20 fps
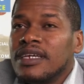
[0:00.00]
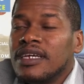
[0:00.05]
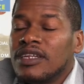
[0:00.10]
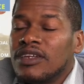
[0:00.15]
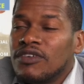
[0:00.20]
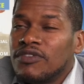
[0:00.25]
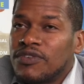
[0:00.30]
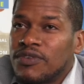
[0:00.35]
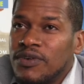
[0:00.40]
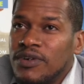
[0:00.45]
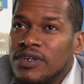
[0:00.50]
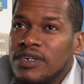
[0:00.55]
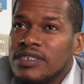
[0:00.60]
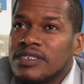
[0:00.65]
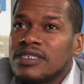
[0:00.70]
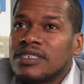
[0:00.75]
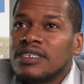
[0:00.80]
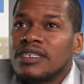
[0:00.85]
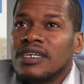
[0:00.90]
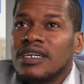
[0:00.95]
And of
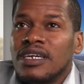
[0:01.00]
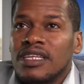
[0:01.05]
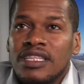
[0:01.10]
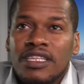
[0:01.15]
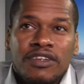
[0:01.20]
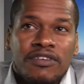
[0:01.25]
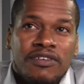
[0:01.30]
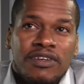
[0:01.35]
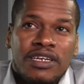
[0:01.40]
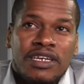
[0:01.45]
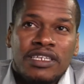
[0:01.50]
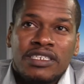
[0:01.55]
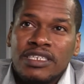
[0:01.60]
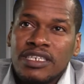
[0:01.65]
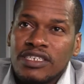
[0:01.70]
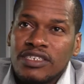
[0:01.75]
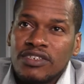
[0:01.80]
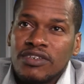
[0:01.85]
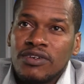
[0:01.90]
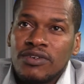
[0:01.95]
course, it
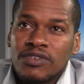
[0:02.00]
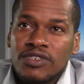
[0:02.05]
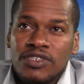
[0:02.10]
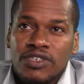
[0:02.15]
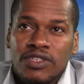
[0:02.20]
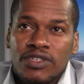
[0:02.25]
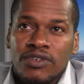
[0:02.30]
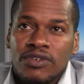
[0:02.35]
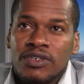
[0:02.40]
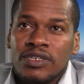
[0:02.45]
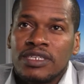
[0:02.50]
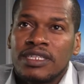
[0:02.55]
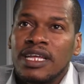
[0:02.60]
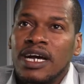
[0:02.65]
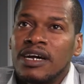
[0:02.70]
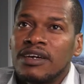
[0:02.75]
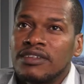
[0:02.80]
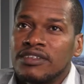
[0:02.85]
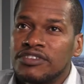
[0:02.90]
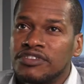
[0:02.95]
just goes slowly
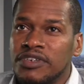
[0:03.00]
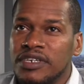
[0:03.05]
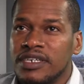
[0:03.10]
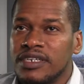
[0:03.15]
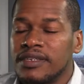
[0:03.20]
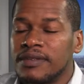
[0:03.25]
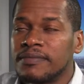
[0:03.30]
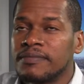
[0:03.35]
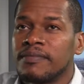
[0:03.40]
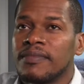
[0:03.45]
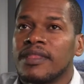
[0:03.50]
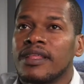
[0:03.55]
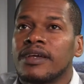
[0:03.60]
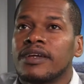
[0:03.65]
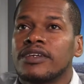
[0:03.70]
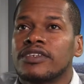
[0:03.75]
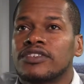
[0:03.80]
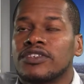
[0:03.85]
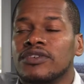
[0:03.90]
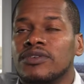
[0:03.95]
down the drain.
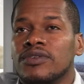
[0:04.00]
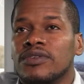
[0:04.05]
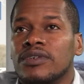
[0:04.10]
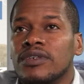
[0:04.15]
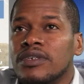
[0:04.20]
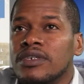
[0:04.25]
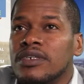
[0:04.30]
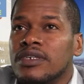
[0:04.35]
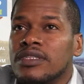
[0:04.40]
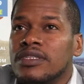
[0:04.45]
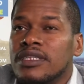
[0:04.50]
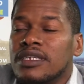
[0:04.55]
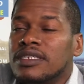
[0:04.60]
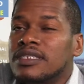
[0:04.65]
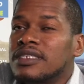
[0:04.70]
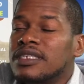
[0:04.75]
So the